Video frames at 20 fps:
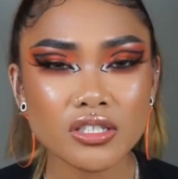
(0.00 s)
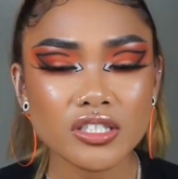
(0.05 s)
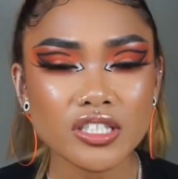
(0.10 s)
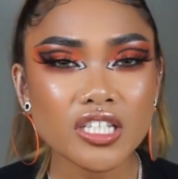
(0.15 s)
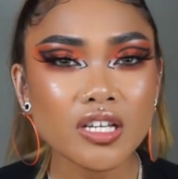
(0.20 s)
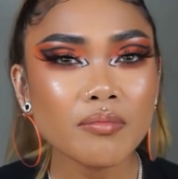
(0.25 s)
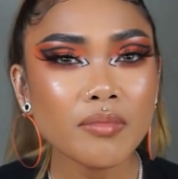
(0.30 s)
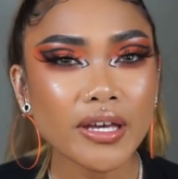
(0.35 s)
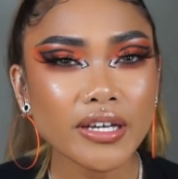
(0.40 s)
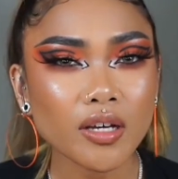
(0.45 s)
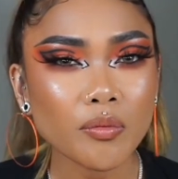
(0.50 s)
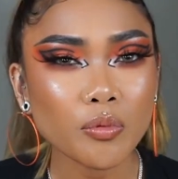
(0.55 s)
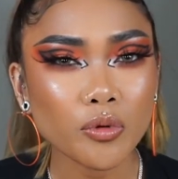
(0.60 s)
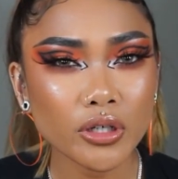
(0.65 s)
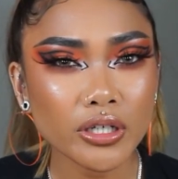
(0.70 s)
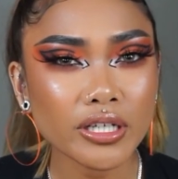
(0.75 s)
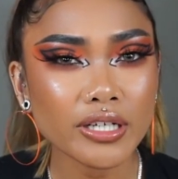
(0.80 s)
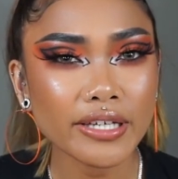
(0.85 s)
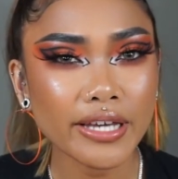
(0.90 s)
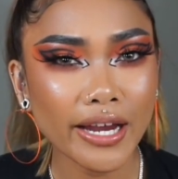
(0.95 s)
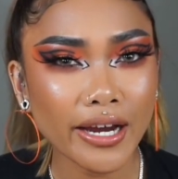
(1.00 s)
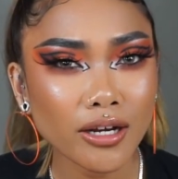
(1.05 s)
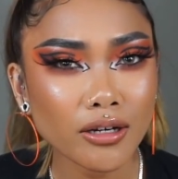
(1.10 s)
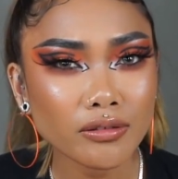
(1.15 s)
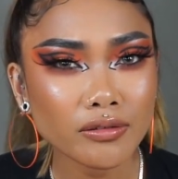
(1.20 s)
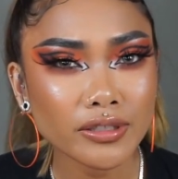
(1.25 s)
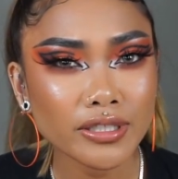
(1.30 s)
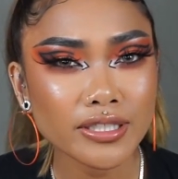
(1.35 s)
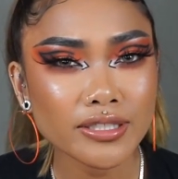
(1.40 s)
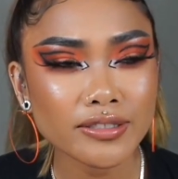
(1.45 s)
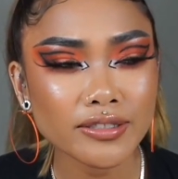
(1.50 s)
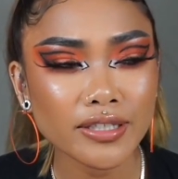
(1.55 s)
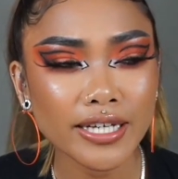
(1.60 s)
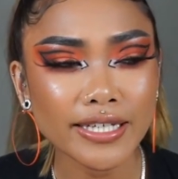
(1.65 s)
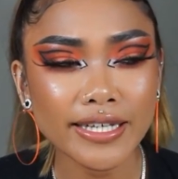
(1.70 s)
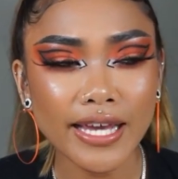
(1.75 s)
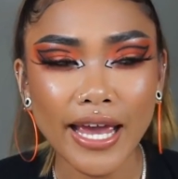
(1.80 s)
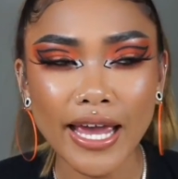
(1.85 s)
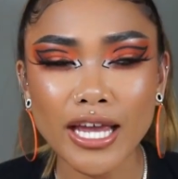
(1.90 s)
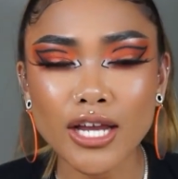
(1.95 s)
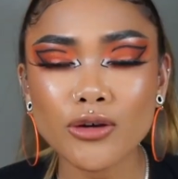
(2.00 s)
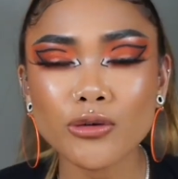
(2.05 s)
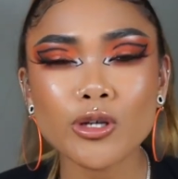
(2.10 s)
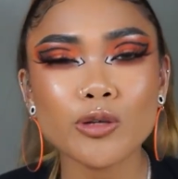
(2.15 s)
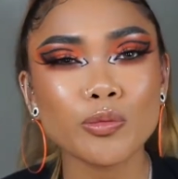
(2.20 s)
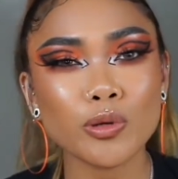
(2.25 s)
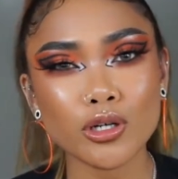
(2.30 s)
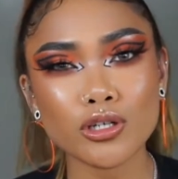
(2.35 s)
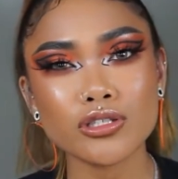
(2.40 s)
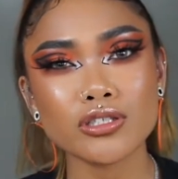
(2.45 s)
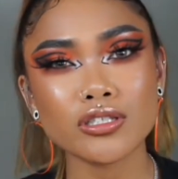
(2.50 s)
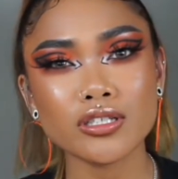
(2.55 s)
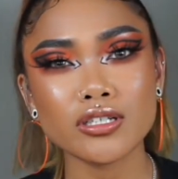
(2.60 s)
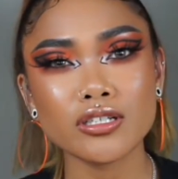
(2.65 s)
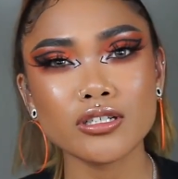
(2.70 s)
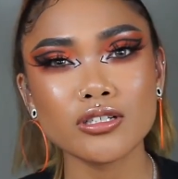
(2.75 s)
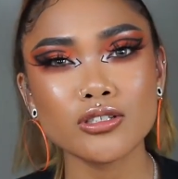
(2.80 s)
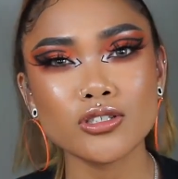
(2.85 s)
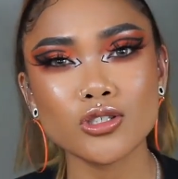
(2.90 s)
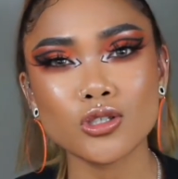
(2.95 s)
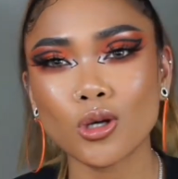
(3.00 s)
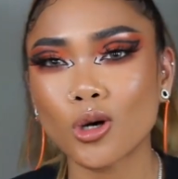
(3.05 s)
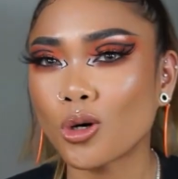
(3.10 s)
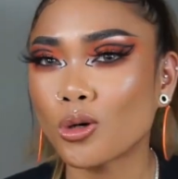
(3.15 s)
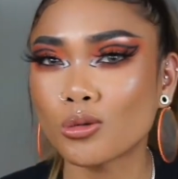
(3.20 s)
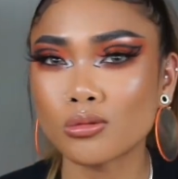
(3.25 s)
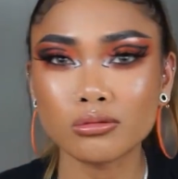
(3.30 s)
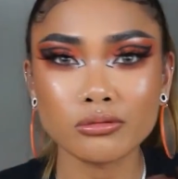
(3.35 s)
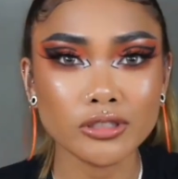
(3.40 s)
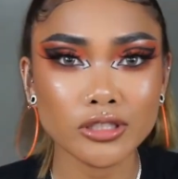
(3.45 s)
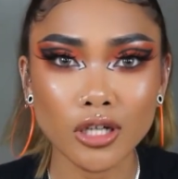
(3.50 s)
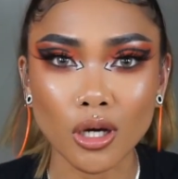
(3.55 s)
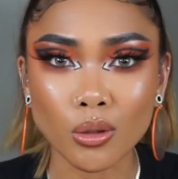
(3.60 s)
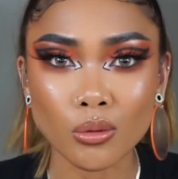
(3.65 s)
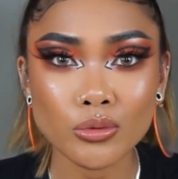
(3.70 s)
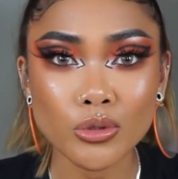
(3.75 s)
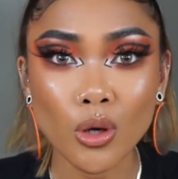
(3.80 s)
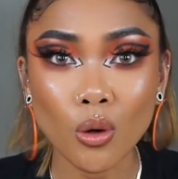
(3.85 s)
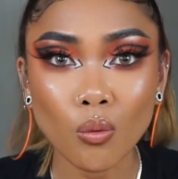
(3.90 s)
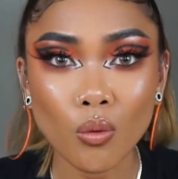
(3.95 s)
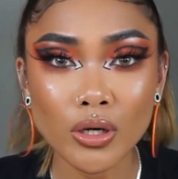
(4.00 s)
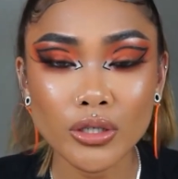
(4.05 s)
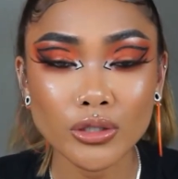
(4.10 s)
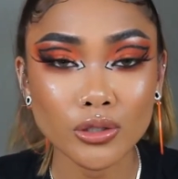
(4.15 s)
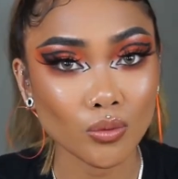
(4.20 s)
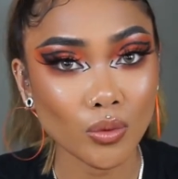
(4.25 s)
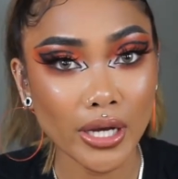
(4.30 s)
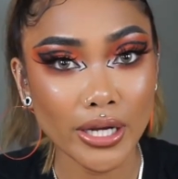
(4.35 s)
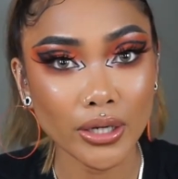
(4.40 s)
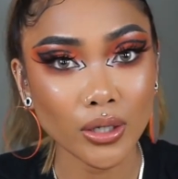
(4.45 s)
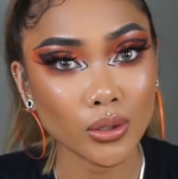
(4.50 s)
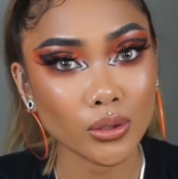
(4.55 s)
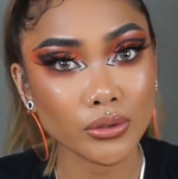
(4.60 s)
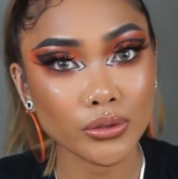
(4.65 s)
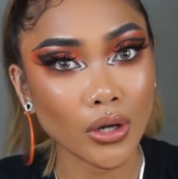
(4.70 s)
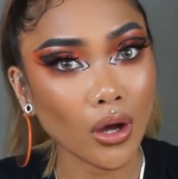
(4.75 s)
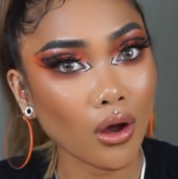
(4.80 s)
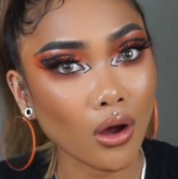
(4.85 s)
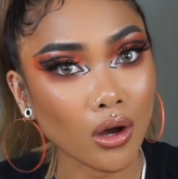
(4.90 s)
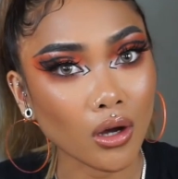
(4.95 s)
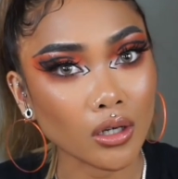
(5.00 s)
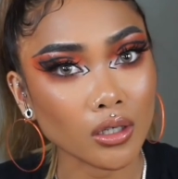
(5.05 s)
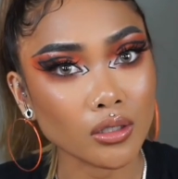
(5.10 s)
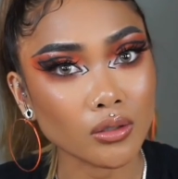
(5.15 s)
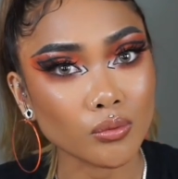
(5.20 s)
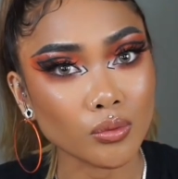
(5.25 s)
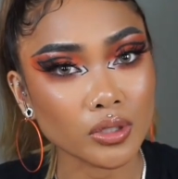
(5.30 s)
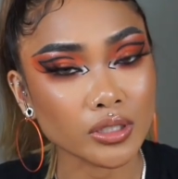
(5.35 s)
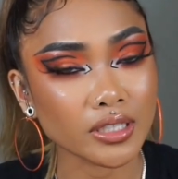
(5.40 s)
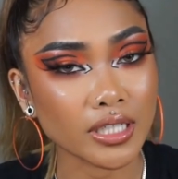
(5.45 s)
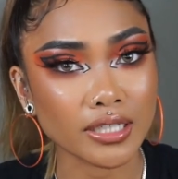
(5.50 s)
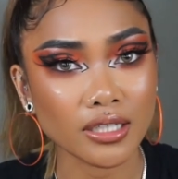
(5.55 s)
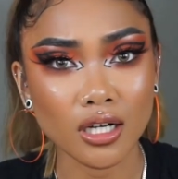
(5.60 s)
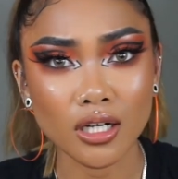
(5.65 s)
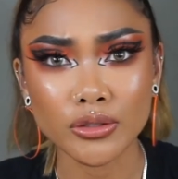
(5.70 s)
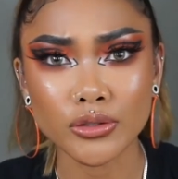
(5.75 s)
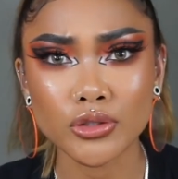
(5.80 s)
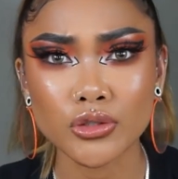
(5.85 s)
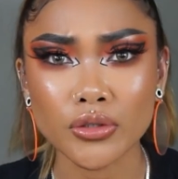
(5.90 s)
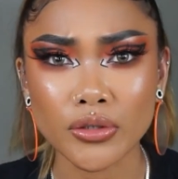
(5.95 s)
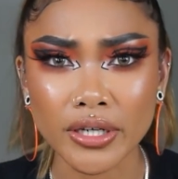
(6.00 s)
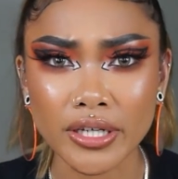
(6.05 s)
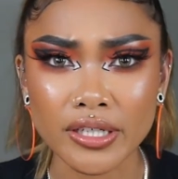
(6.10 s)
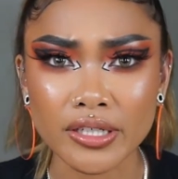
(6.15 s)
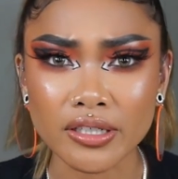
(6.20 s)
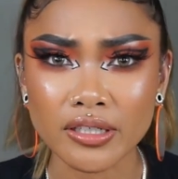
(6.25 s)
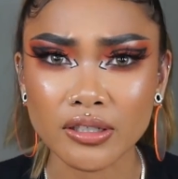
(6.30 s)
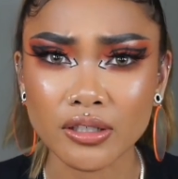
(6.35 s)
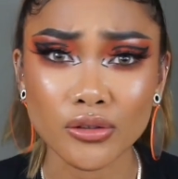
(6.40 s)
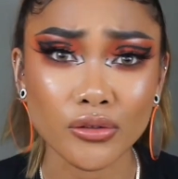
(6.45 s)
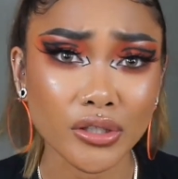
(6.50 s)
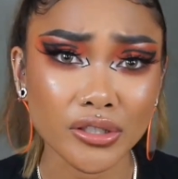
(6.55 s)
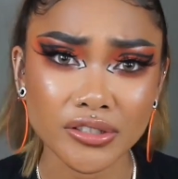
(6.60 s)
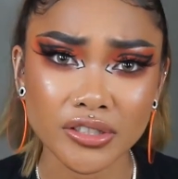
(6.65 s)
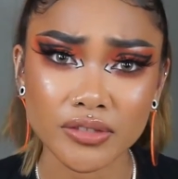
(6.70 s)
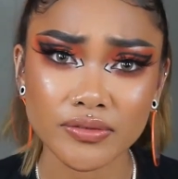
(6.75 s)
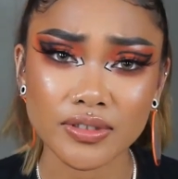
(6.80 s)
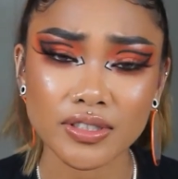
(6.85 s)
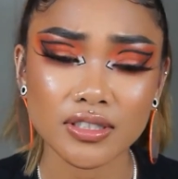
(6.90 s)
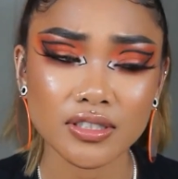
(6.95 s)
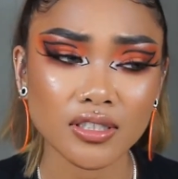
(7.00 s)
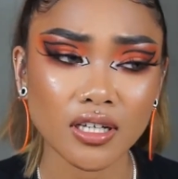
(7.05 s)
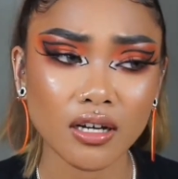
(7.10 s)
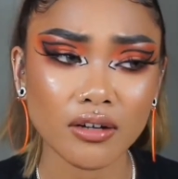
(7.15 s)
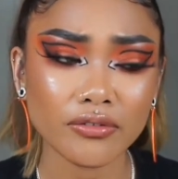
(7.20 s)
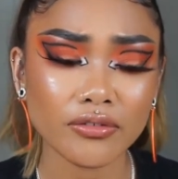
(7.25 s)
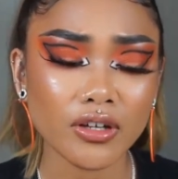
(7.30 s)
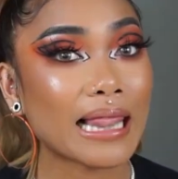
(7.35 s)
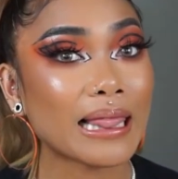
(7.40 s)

She seemed like a pretty careless, like angry person, so, you know, no wonder why her dog was like untrained and aggressive and stuff.